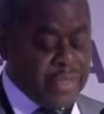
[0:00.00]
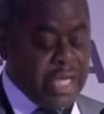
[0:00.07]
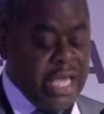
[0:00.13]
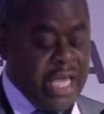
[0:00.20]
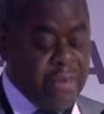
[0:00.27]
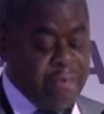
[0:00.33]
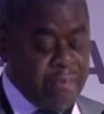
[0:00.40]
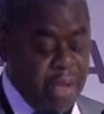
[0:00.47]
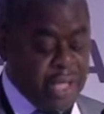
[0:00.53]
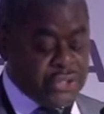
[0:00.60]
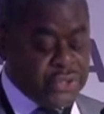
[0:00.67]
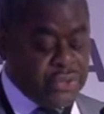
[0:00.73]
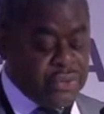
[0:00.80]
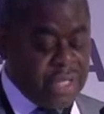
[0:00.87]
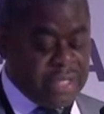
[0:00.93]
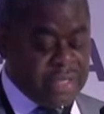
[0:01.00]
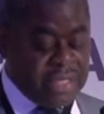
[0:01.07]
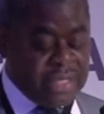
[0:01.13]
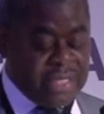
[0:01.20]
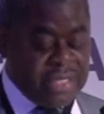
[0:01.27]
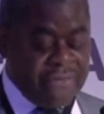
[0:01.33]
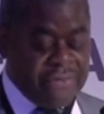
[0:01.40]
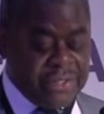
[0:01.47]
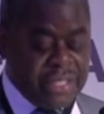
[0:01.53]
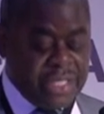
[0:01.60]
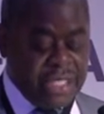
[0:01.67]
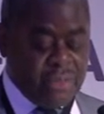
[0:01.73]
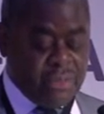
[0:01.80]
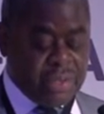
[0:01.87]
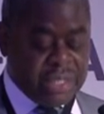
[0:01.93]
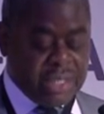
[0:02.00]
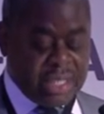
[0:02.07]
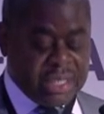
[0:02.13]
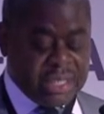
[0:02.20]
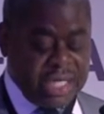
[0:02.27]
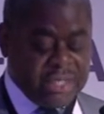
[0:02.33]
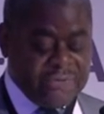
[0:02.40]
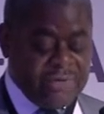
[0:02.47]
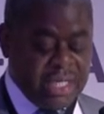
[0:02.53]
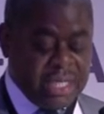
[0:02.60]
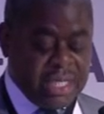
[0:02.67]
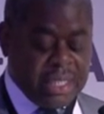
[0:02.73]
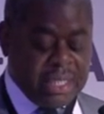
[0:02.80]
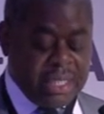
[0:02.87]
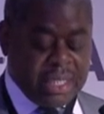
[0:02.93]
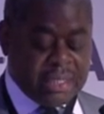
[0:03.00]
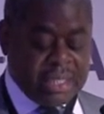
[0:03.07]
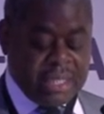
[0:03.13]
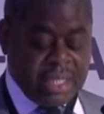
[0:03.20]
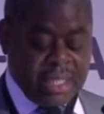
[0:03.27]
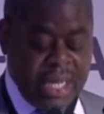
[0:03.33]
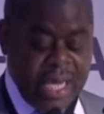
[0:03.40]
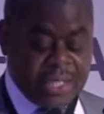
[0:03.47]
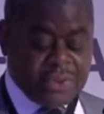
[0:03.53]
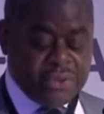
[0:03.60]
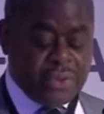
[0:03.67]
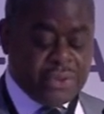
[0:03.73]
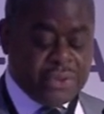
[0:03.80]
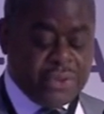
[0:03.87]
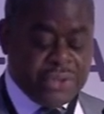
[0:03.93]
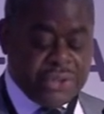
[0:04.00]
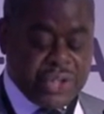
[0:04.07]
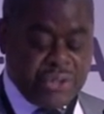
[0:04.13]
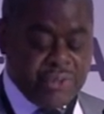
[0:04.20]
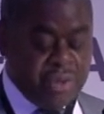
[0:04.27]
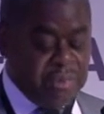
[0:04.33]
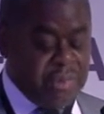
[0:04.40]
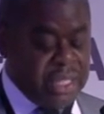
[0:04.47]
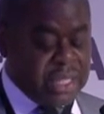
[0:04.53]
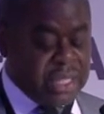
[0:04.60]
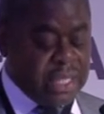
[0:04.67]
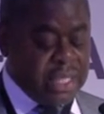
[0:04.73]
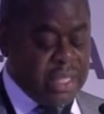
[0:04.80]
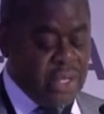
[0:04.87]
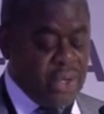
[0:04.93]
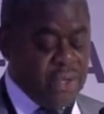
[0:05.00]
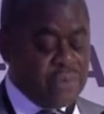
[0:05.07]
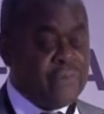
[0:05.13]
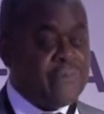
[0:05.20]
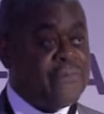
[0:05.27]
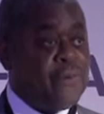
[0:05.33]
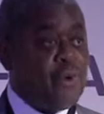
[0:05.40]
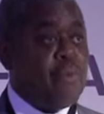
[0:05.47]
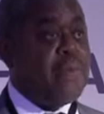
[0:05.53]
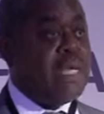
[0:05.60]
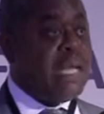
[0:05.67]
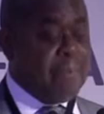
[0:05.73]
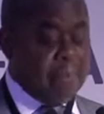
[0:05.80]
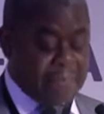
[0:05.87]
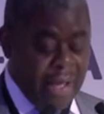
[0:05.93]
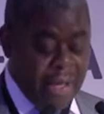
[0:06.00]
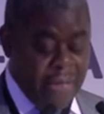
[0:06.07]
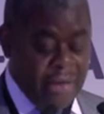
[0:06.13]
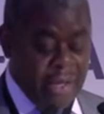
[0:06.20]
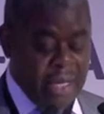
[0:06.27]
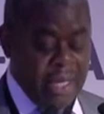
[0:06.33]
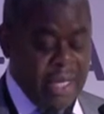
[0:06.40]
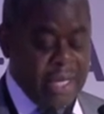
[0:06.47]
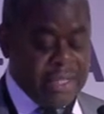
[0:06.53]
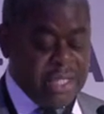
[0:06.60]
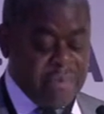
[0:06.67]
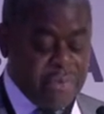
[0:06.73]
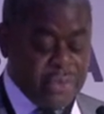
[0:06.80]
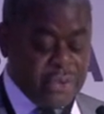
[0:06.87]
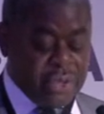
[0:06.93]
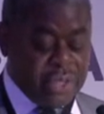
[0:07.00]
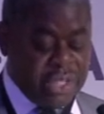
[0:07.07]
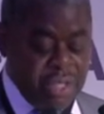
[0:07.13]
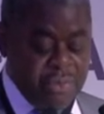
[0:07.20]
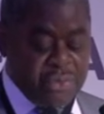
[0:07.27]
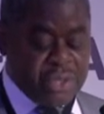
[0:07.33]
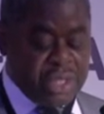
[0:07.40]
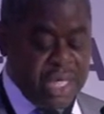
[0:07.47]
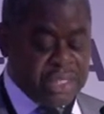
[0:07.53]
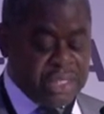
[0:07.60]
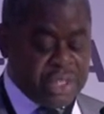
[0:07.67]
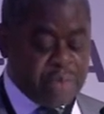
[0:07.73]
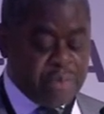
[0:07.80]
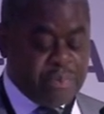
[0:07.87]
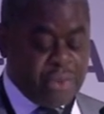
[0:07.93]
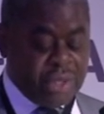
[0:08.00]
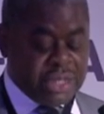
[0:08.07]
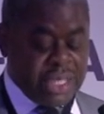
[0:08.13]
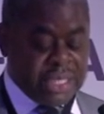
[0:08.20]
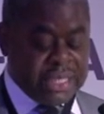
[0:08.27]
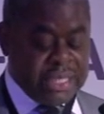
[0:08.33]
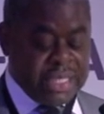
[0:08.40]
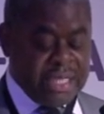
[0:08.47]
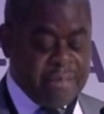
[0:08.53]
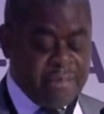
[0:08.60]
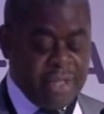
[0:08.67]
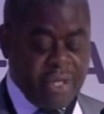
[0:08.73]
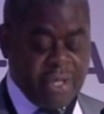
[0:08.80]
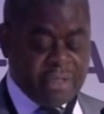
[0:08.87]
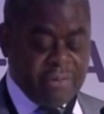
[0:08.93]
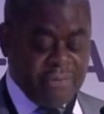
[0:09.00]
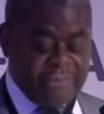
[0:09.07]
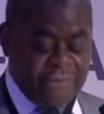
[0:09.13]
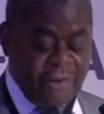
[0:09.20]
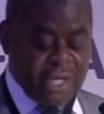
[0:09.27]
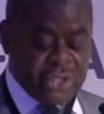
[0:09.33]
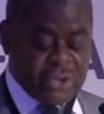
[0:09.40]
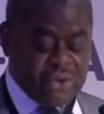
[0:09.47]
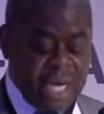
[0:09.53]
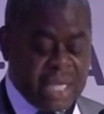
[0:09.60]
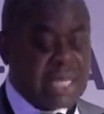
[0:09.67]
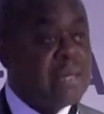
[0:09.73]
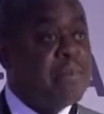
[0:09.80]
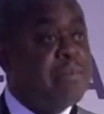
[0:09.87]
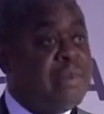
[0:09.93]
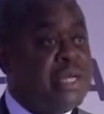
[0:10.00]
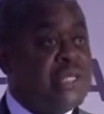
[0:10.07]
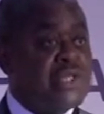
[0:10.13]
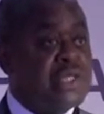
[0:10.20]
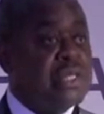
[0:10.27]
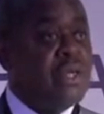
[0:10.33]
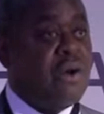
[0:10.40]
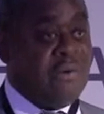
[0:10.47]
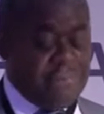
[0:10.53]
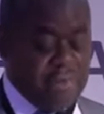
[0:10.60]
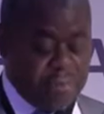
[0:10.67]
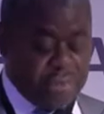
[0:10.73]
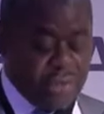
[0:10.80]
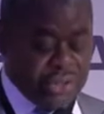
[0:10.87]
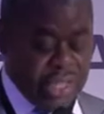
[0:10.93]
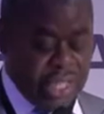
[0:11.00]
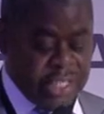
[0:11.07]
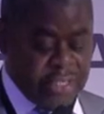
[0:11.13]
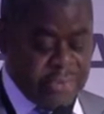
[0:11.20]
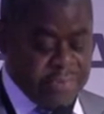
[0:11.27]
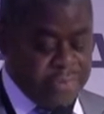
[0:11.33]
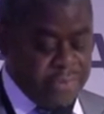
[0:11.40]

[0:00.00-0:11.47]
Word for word: In March 2017, we successfully conducted an extraordinary general meeting to formally empower the demutualization project team to fast-track completion of the project.